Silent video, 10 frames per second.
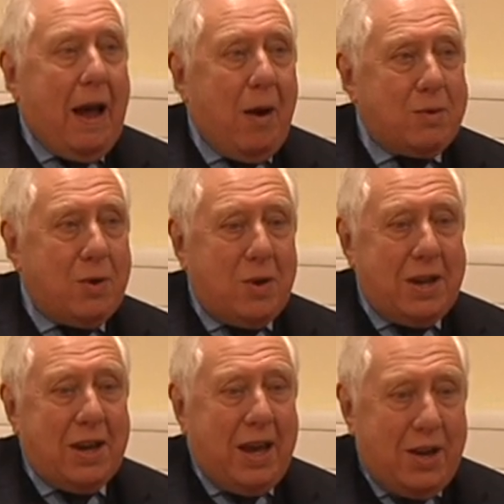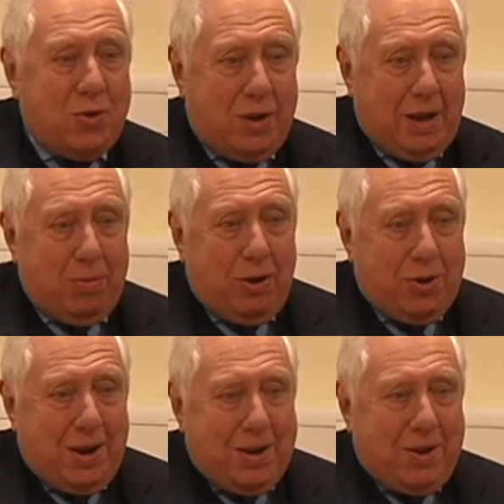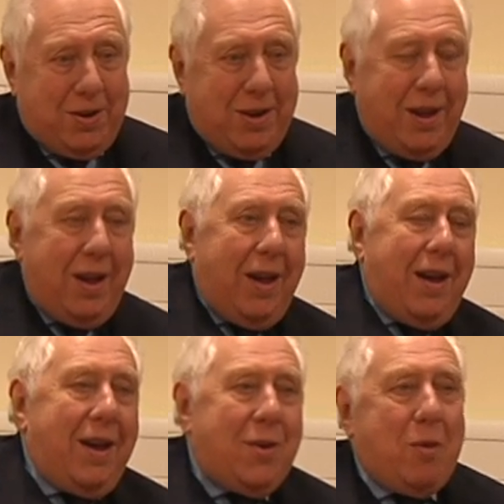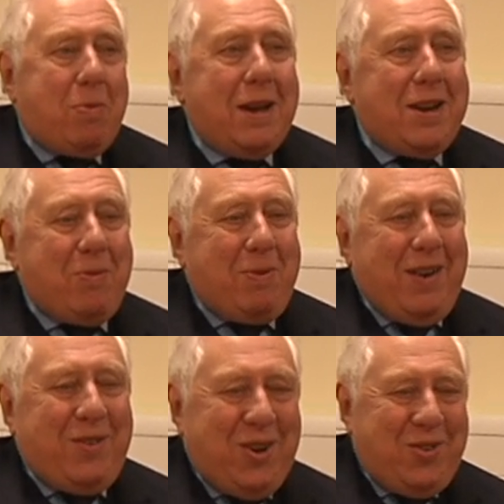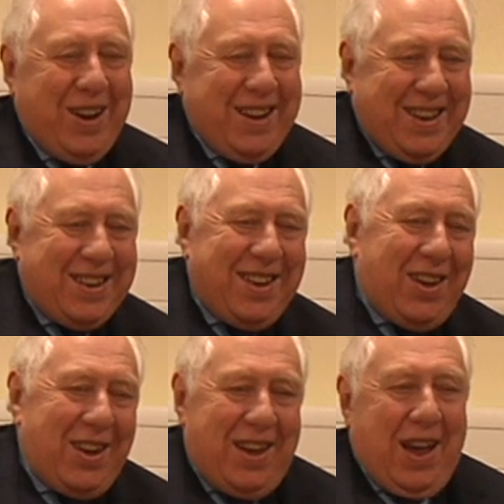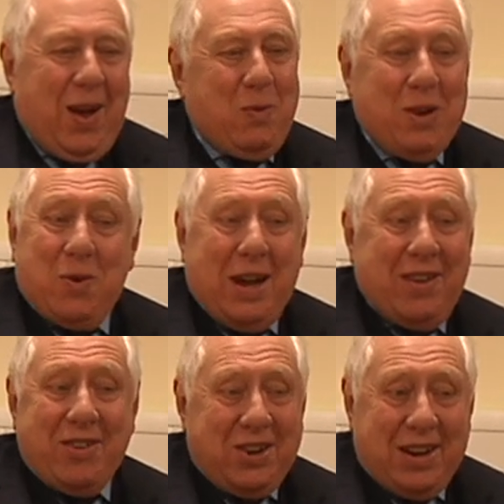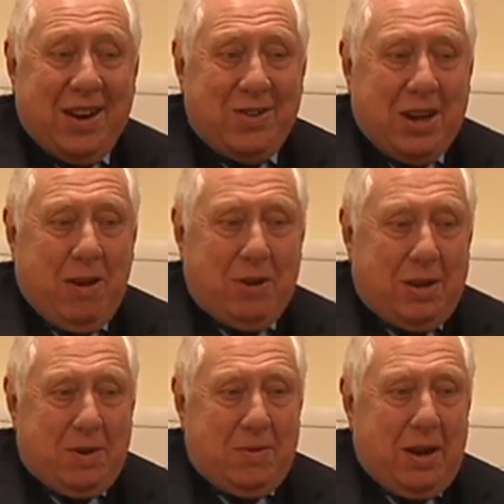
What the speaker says: I was only occasionally plotting to replace him by Roy Jenkins, which is why I never got in Harold's cabinet.